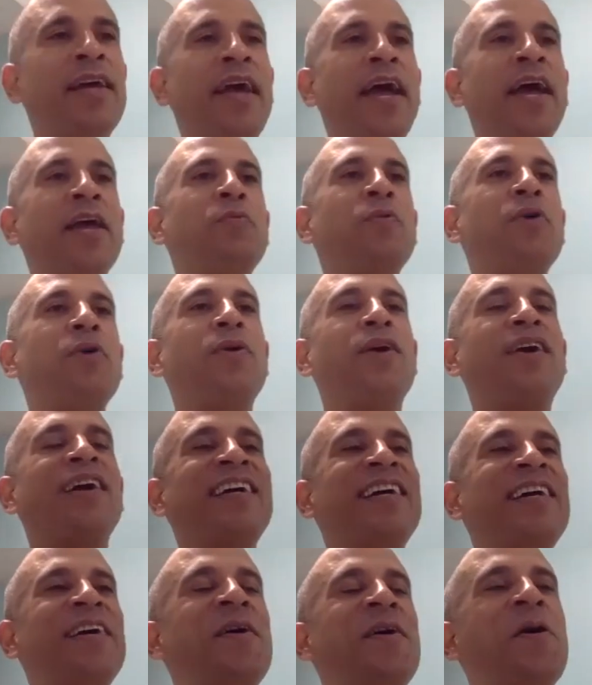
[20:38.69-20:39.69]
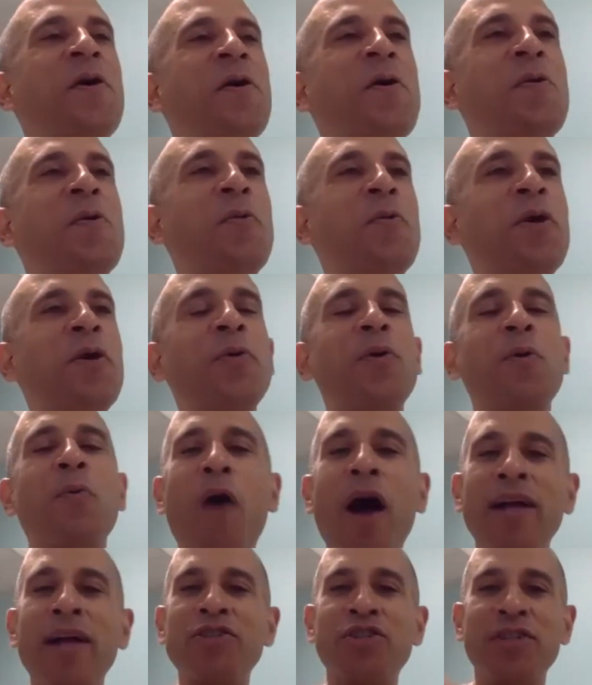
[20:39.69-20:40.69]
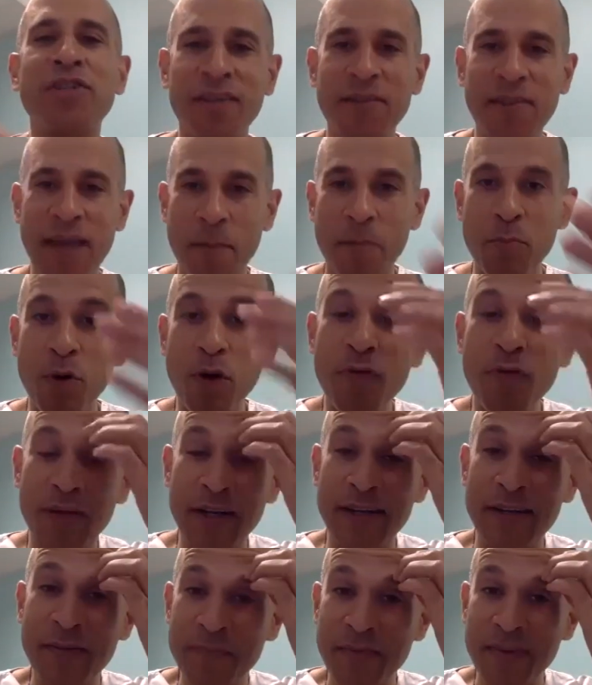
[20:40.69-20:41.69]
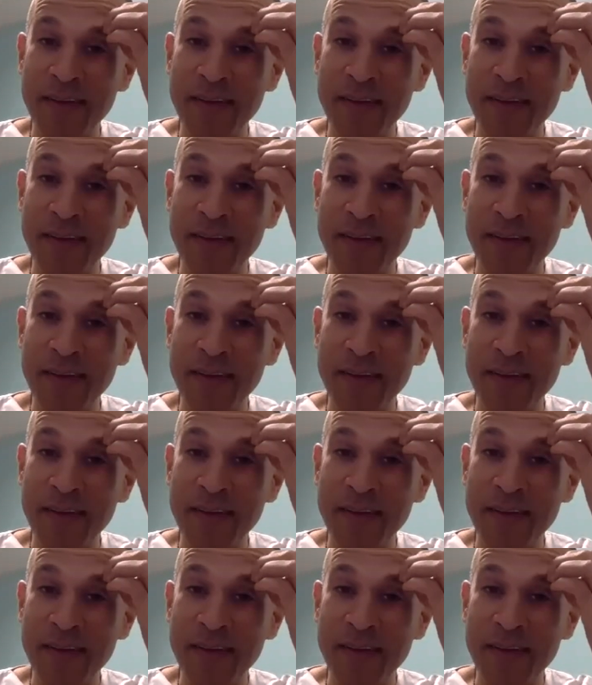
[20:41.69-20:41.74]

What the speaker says: and we were watching that movie